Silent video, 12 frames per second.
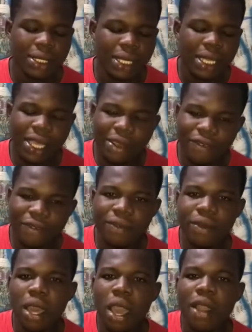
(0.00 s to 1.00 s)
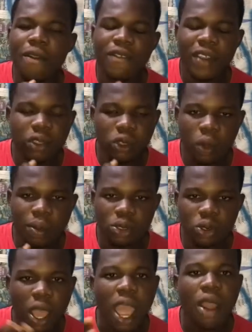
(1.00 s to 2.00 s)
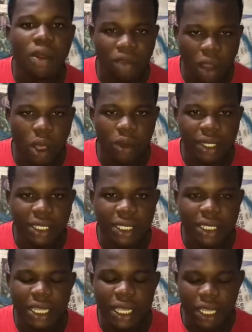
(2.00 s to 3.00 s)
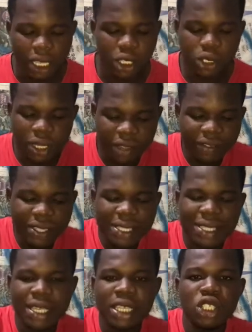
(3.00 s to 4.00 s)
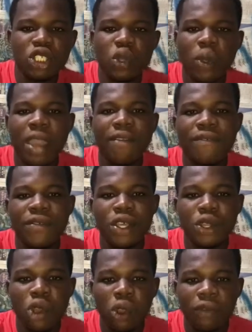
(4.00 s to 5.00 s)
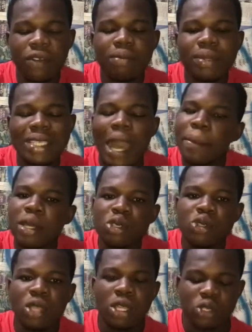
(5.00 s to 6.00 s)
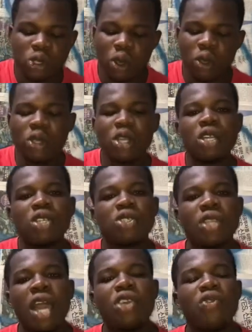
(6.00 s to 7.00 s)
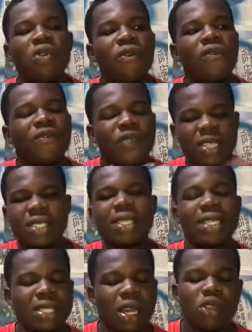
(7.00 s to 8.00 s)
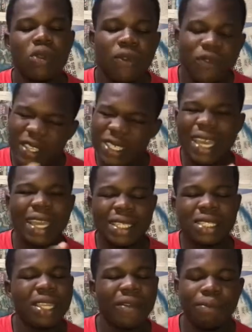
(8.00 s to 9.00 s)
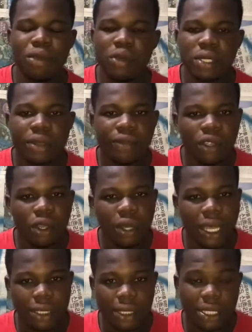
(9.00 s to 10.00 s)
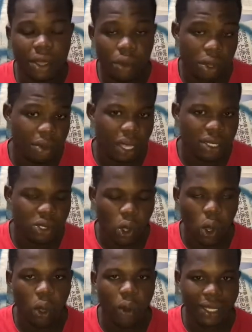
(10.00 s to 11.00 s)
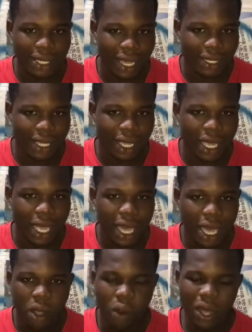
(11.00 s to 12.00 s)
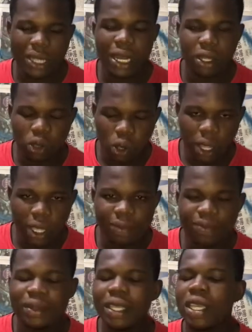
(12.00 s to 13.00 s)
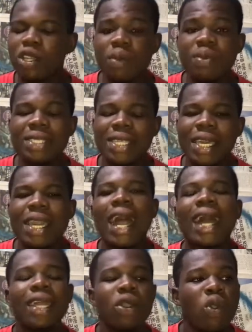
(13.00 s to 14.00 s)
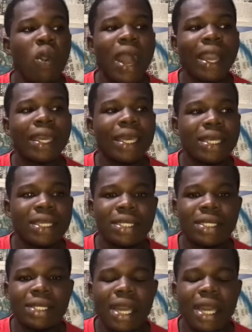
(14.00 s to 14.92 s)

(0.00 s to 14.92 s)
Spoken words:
If Phantom is not around, he should even send you a video of him jamming to the song so that you fixed it, you feature it in a music video. That is the remix song. What I say, what are they talk, you know, be say, are they go against